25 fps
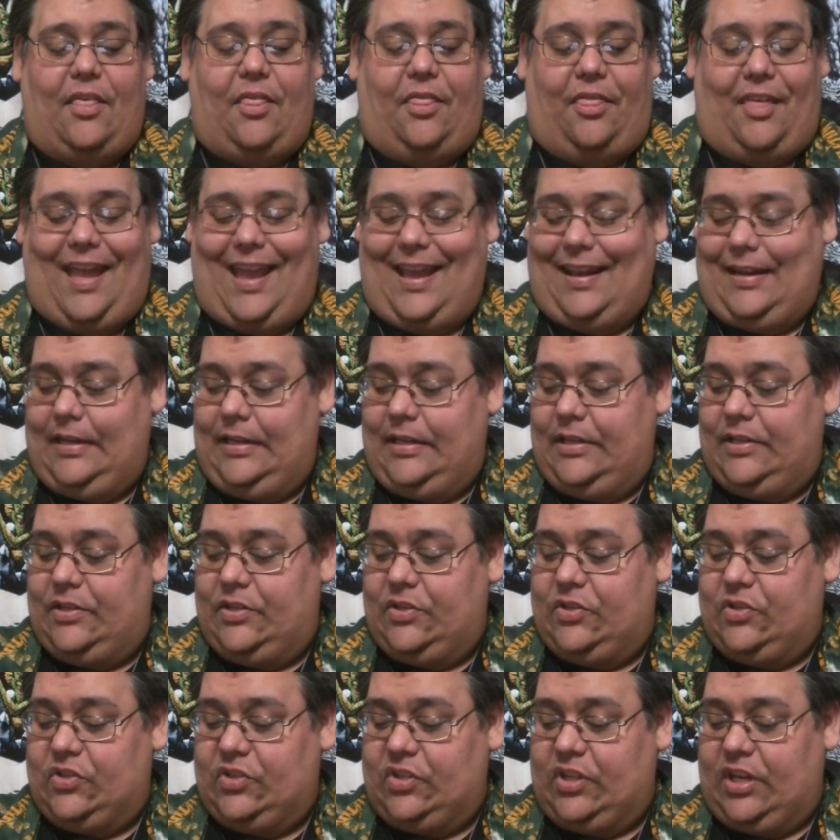that
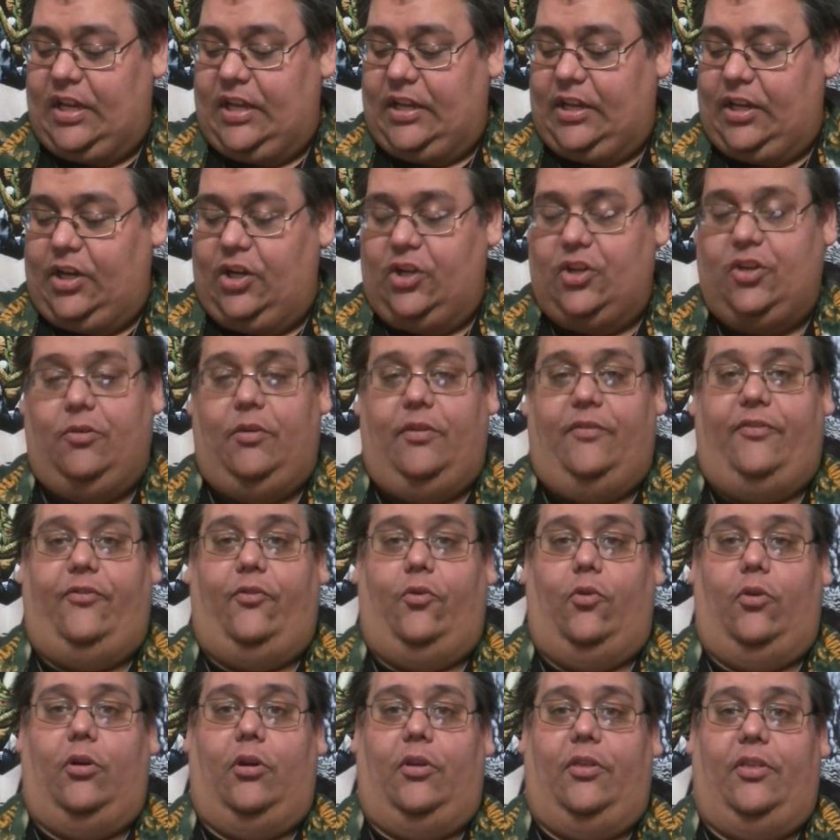is going to do it
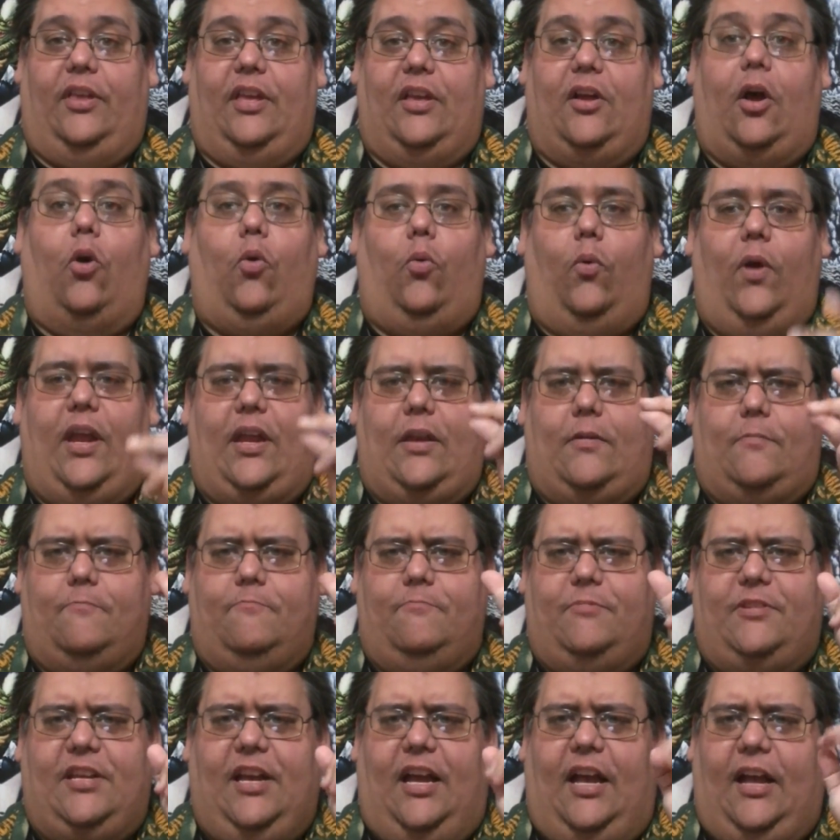for the... Oh,
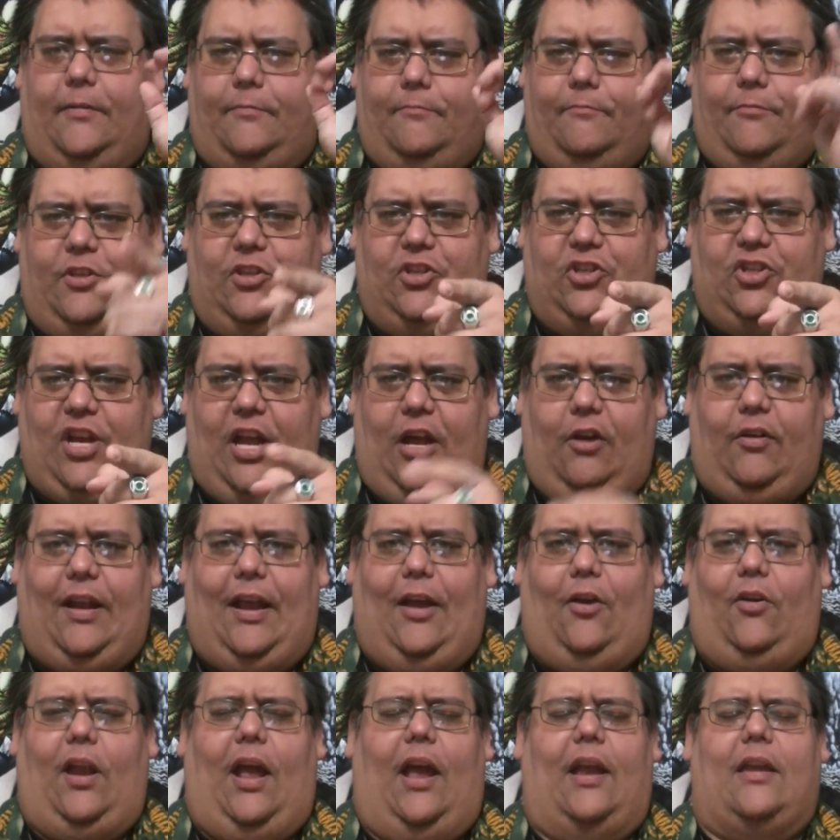wait, the
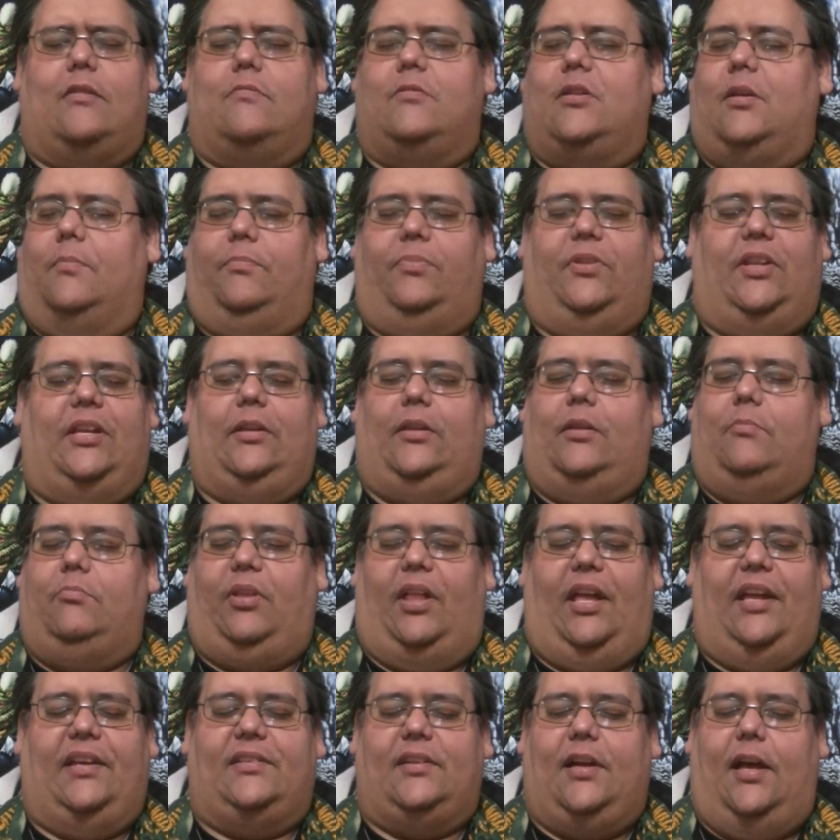shout-out. I completely
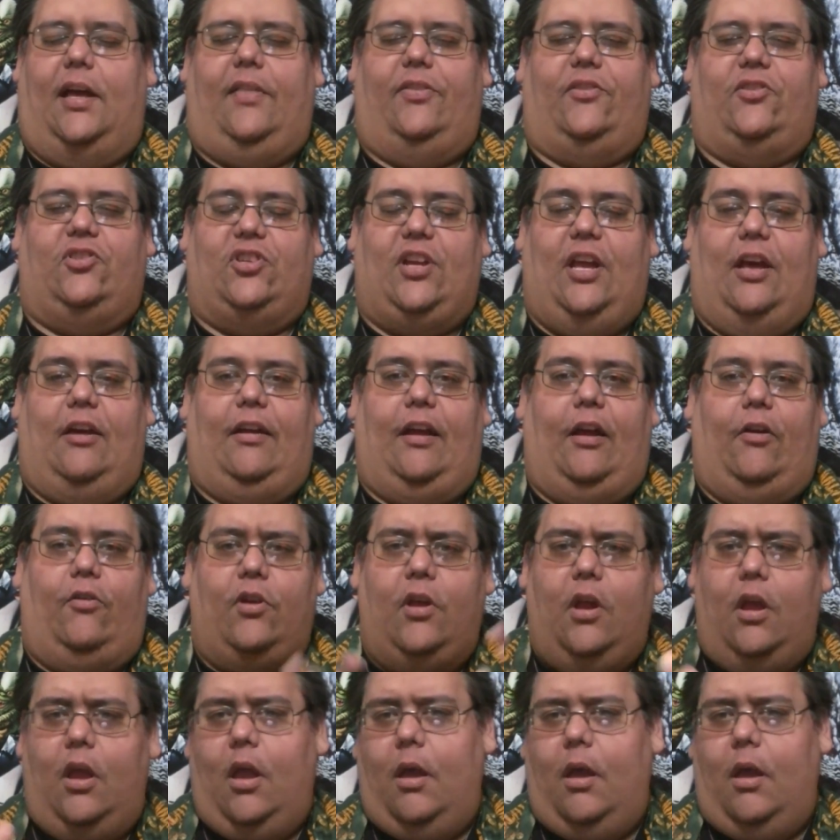blanked on the shout-out.